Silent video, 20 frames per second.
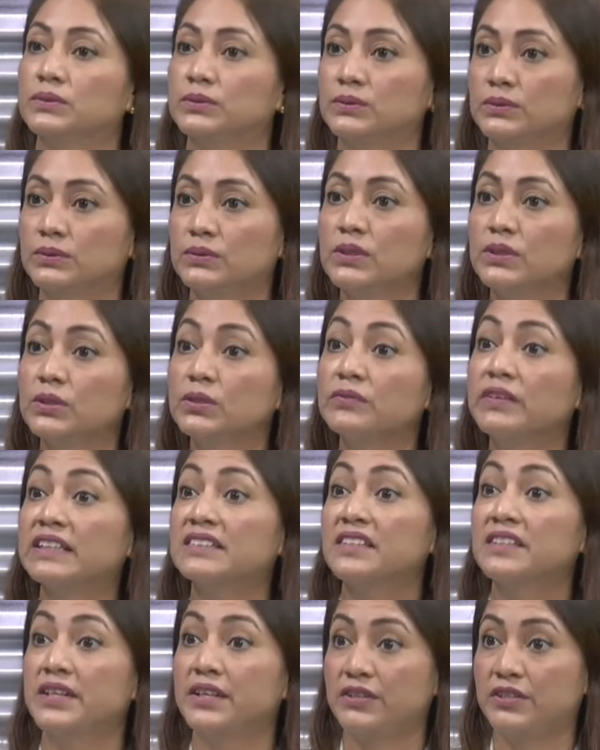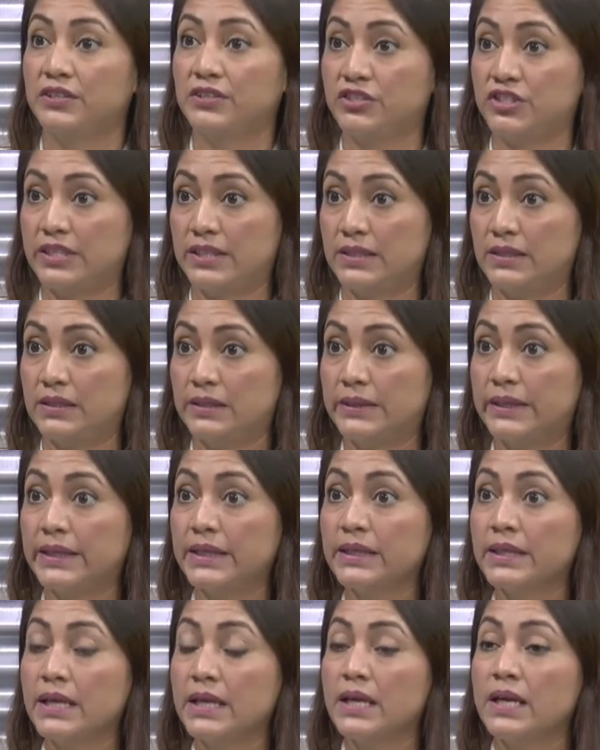to vaccinate their child. All
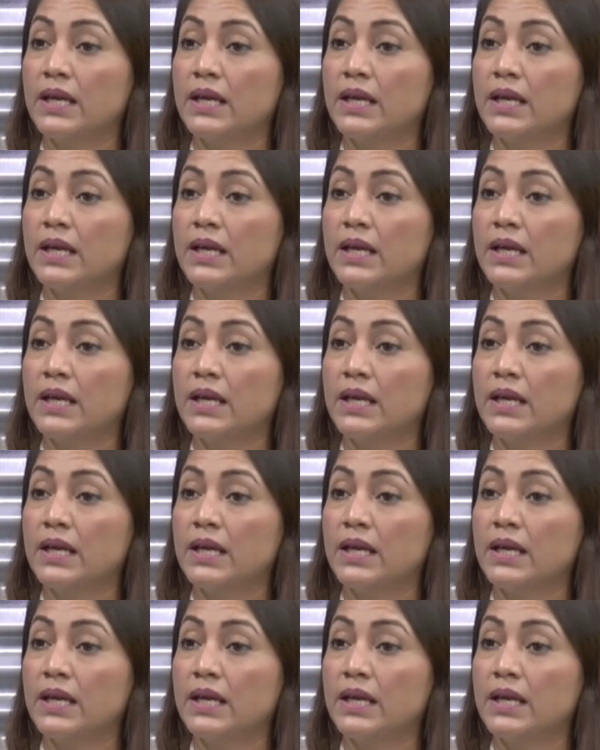right,